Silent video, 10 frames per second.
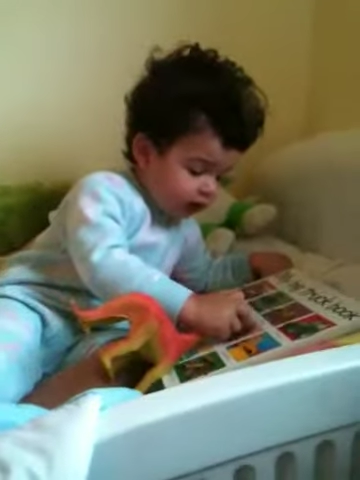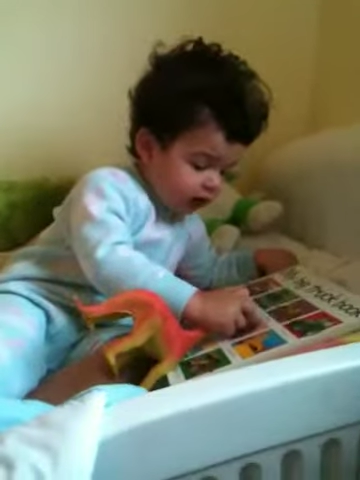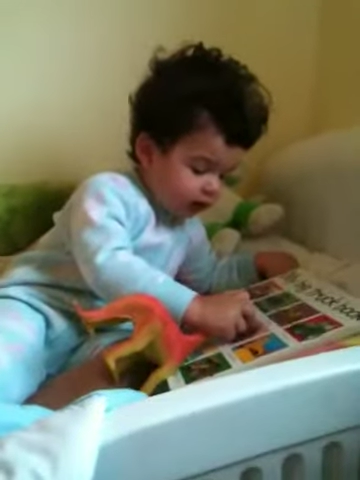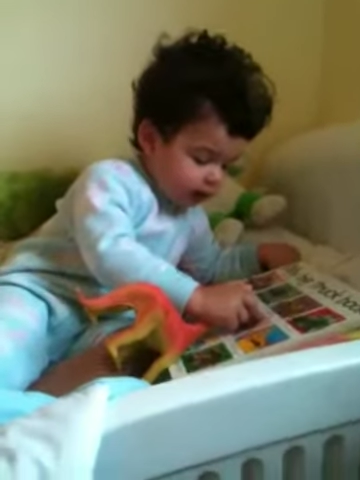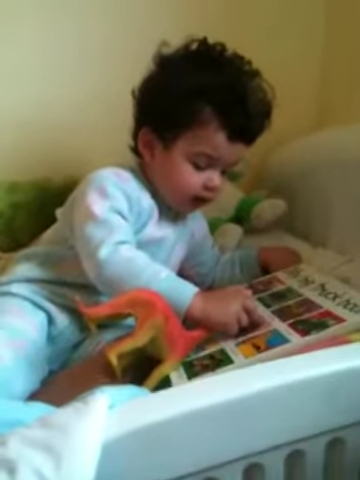
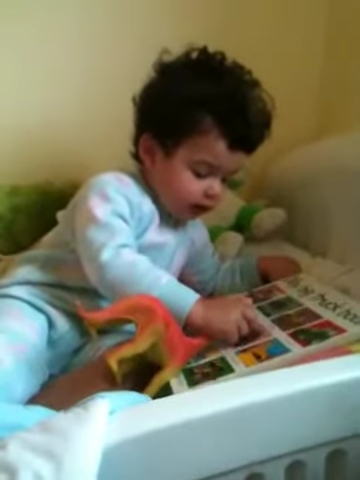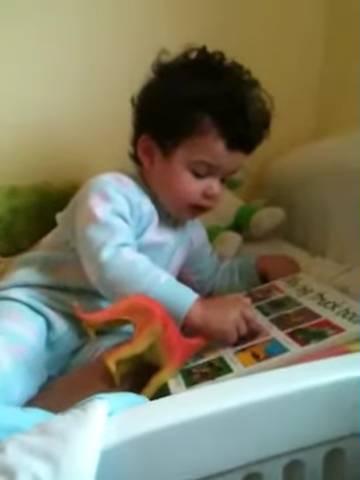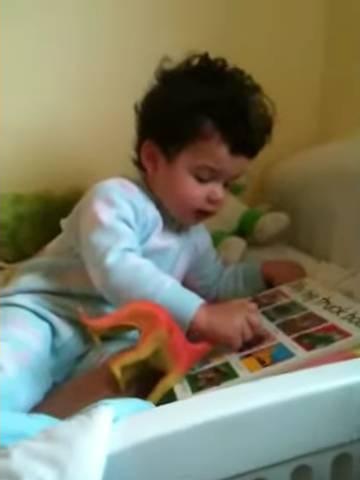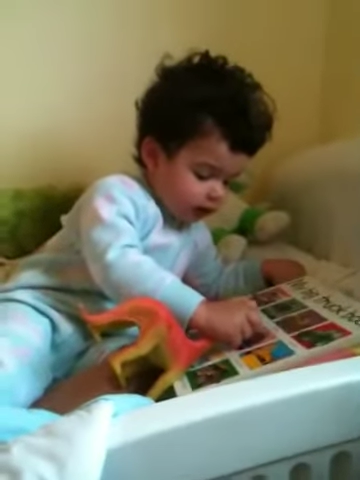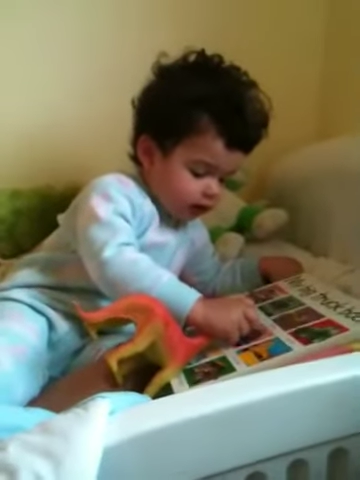
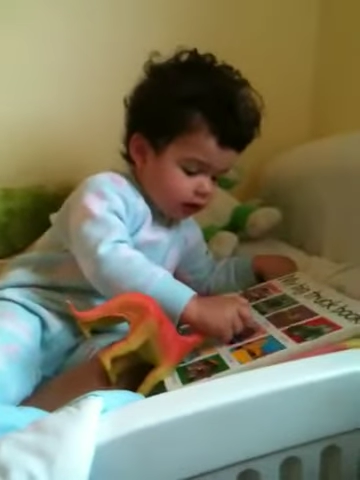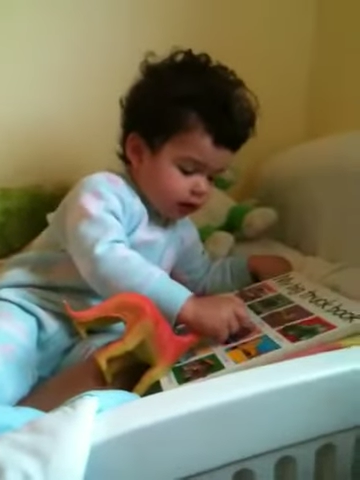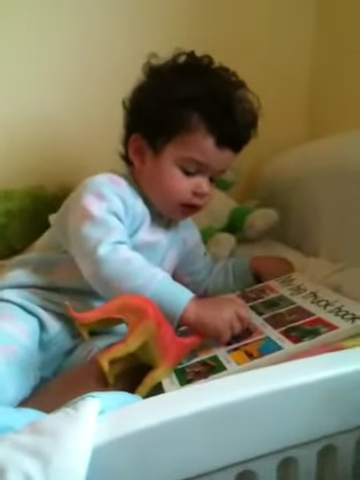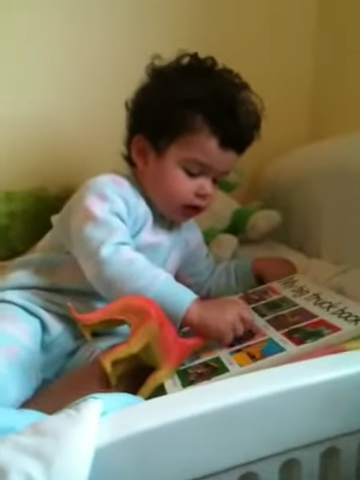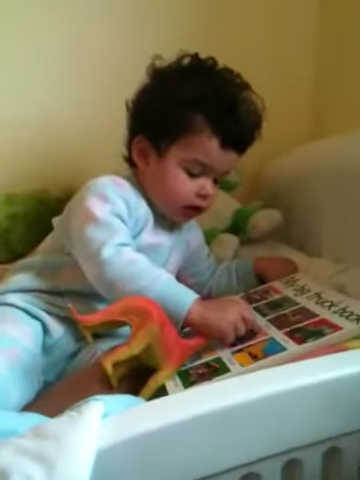Oh.
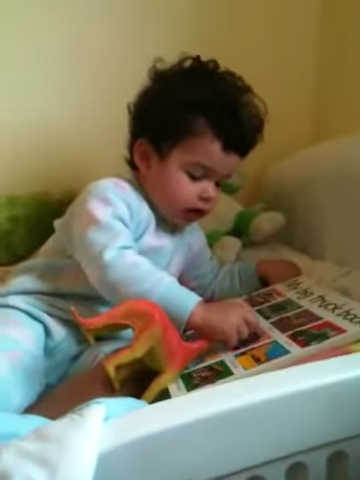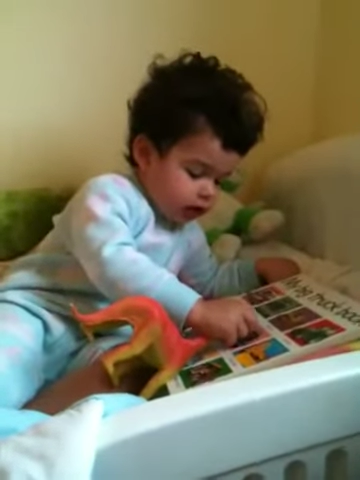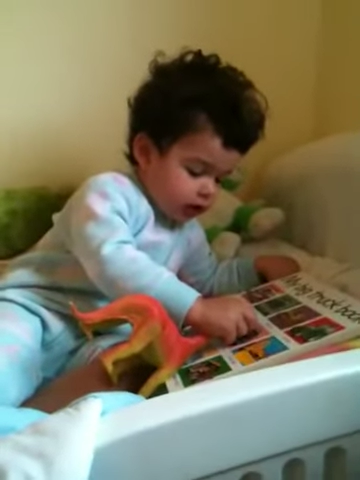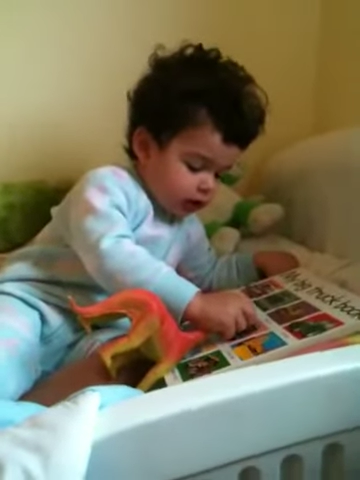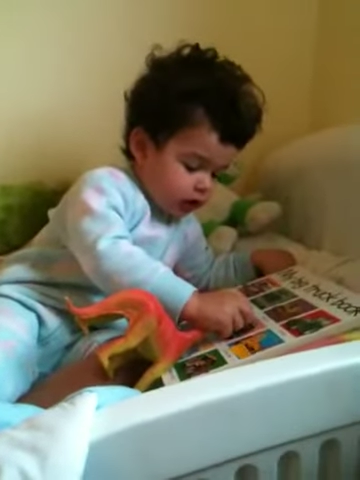What are you
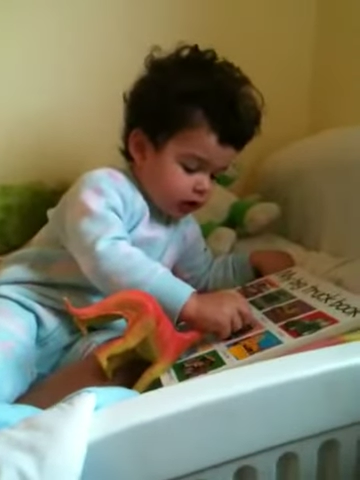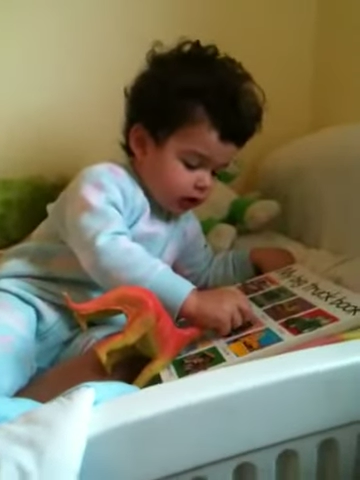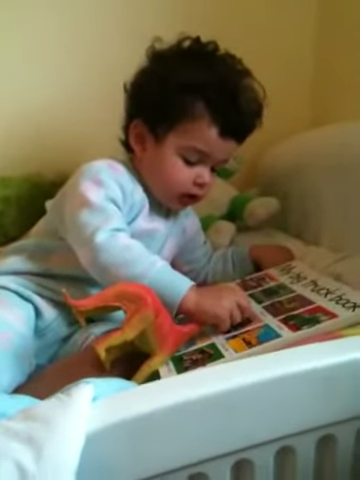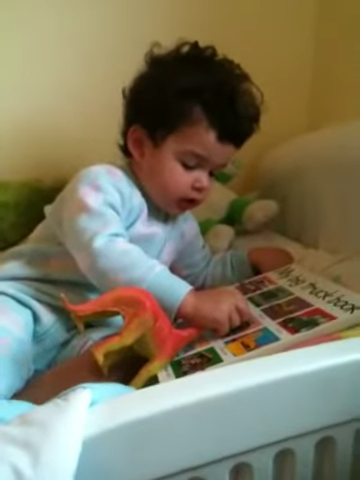going to tell him?